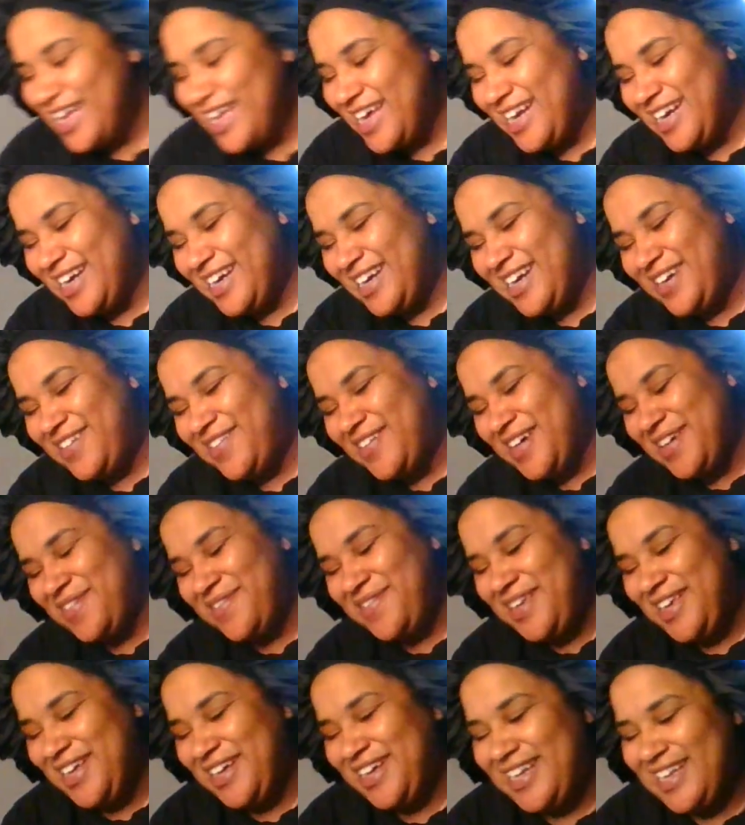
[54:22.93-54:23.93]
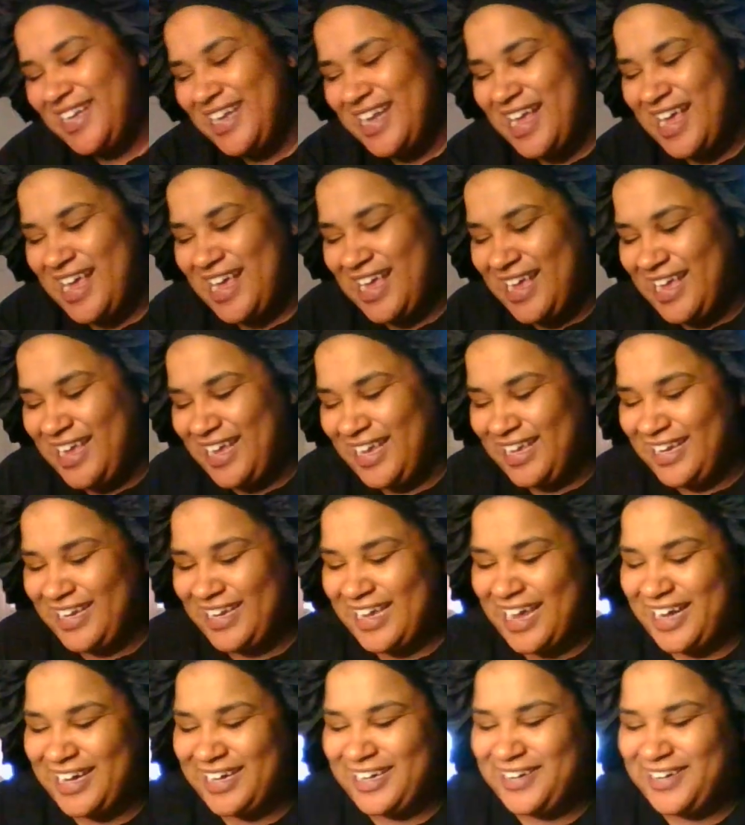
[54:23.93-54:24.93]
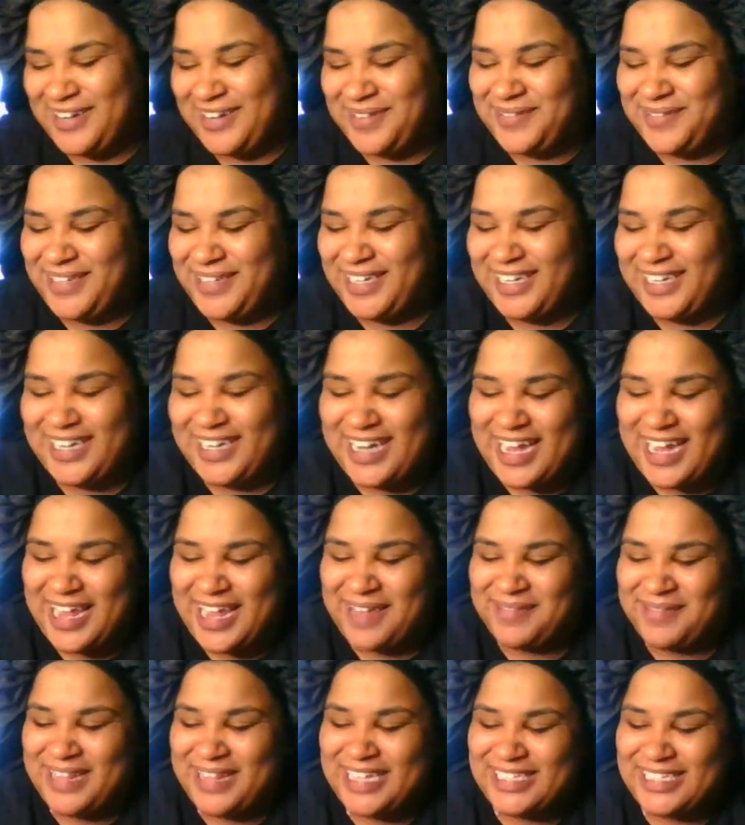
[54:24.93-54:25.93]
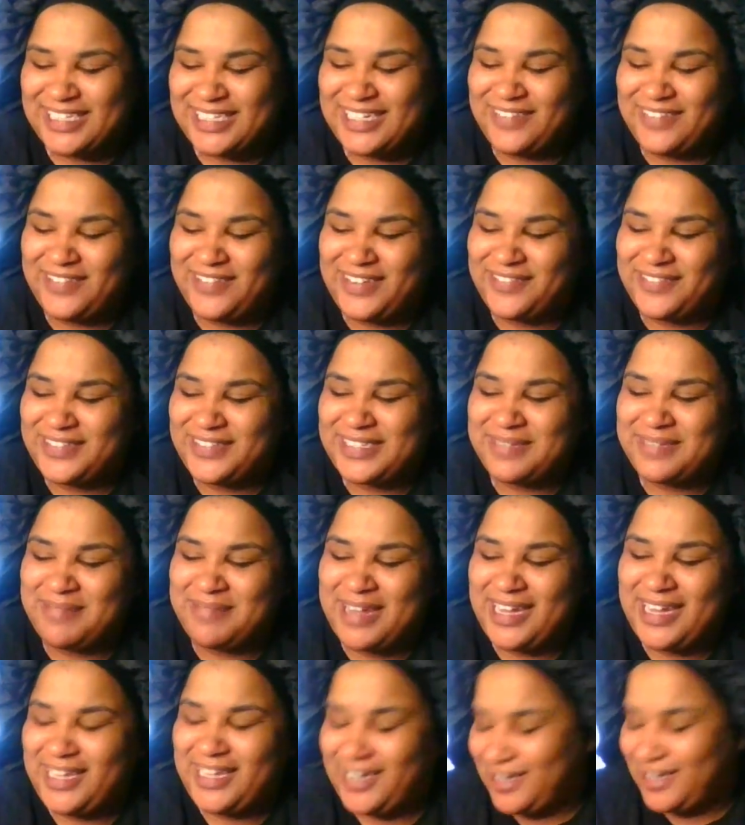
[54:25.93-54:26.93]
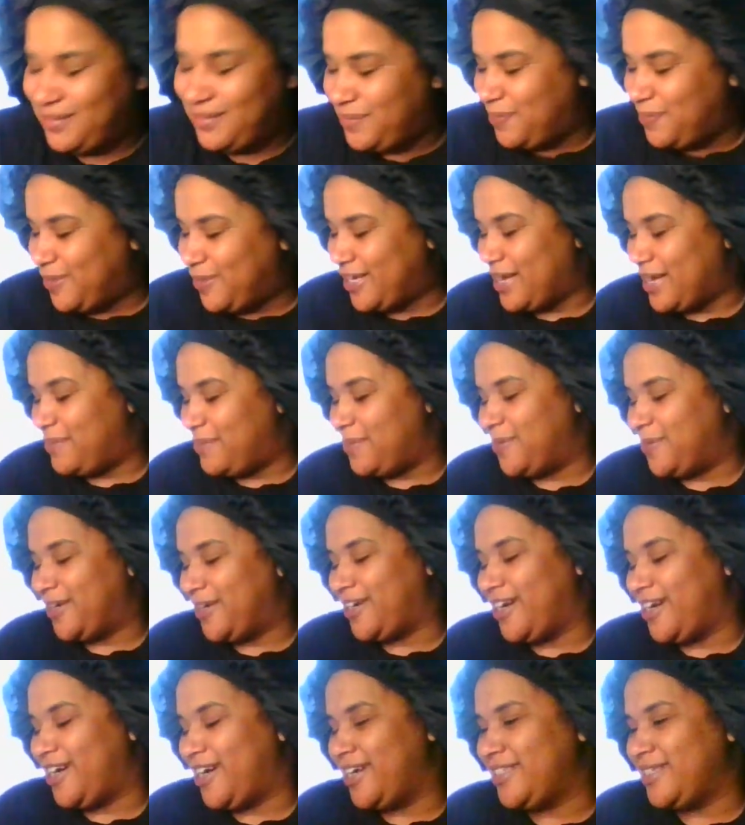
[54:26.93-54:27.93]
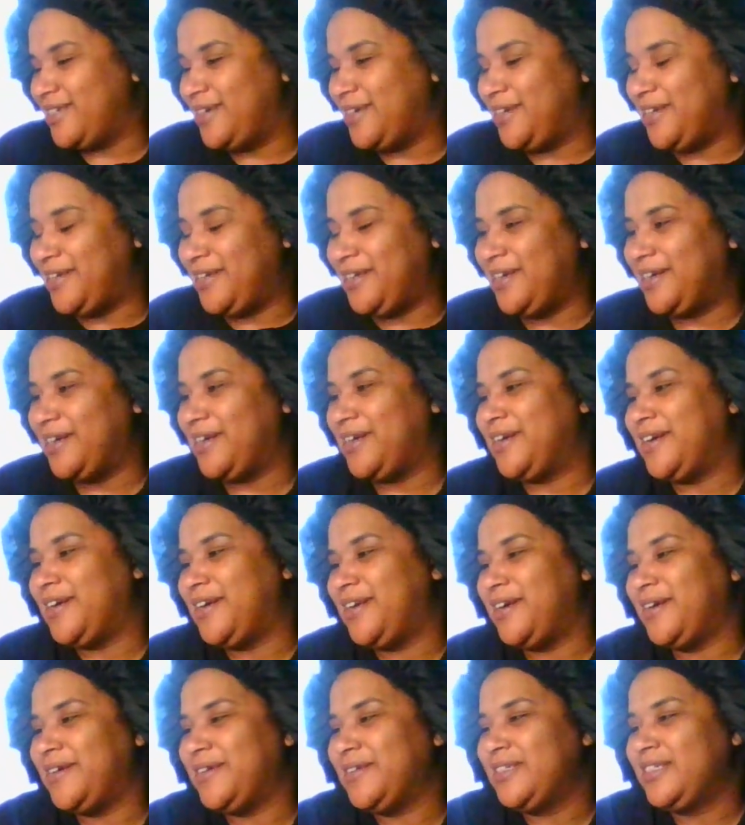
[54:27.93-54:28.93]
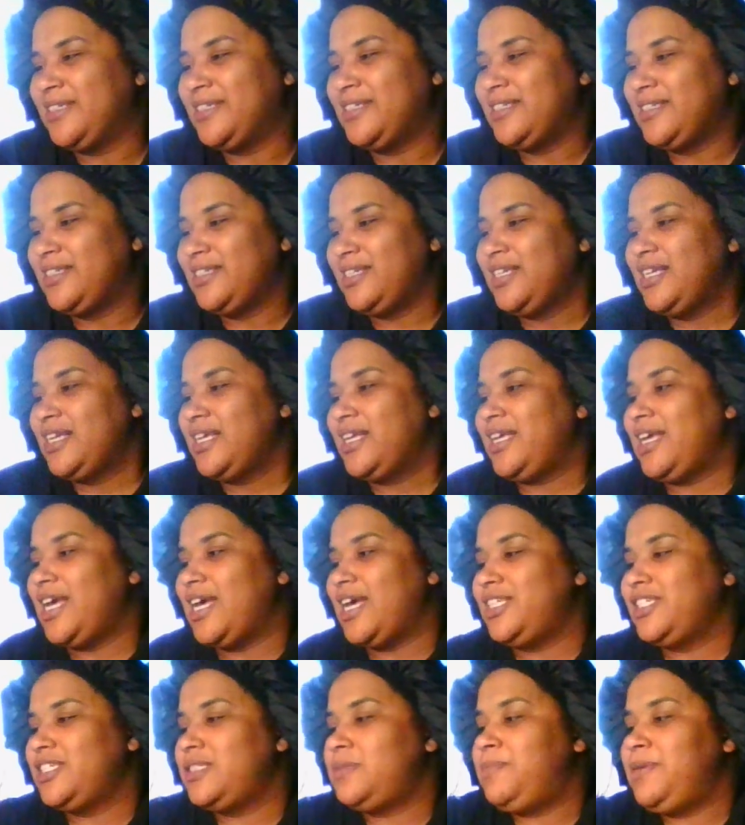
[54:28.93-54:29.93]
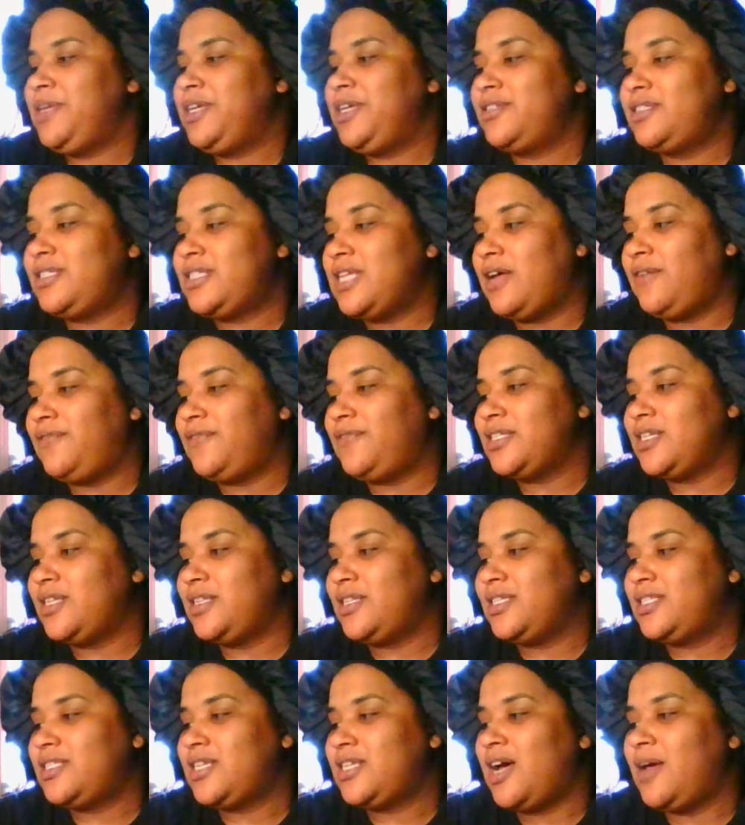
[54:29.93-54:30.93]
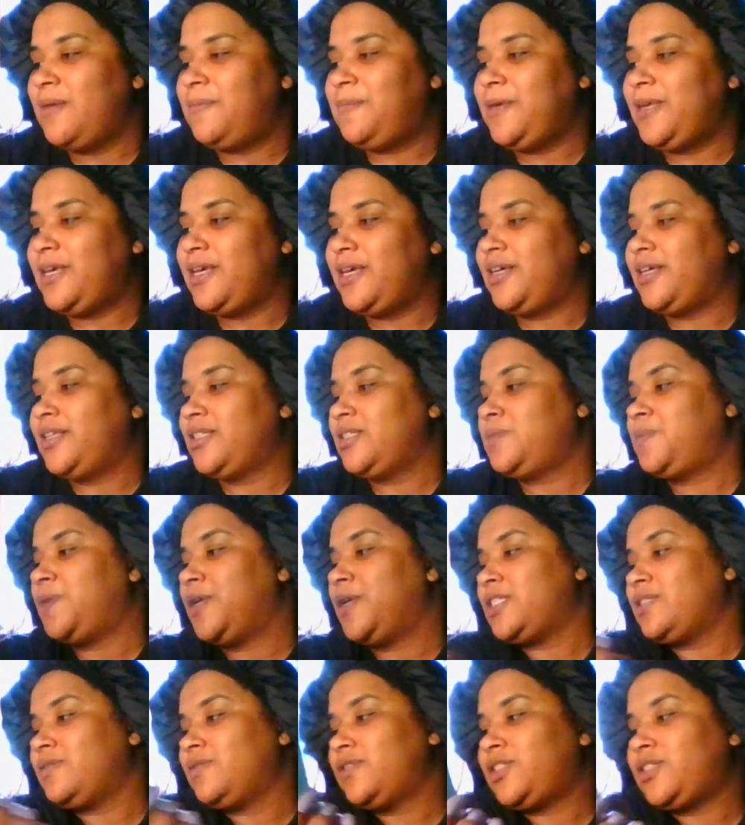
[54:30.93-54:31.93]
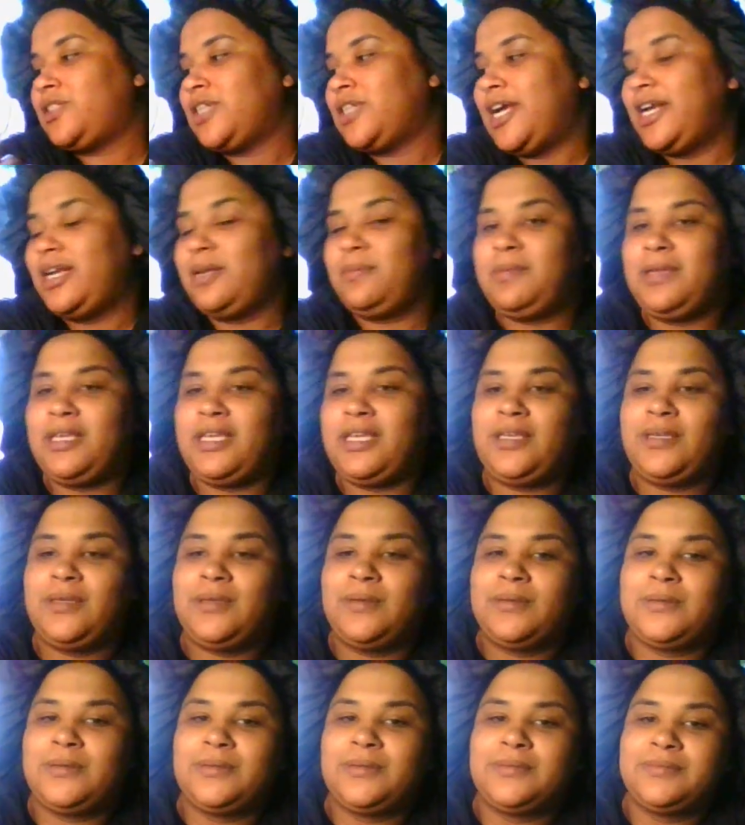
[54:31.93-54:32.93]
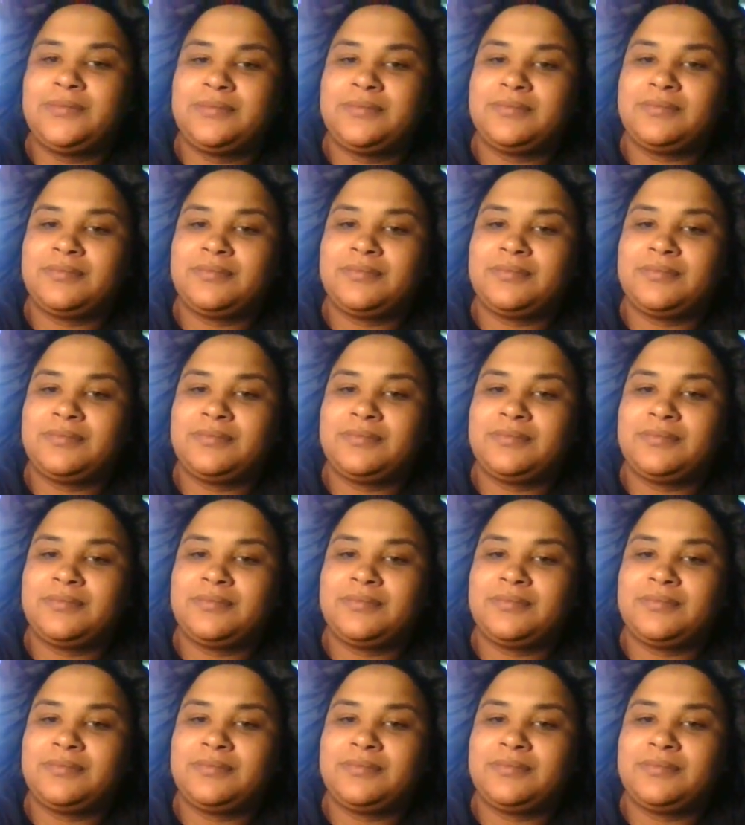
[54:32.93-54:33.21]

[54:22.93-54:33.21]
I don't know why I'm hearing that. I don't know why I'm hearing that. But that's significant for somebody here. Let me pull a couple more cards. Hold on. Yeah, just be yourself is on the top here. This person was trying to be you.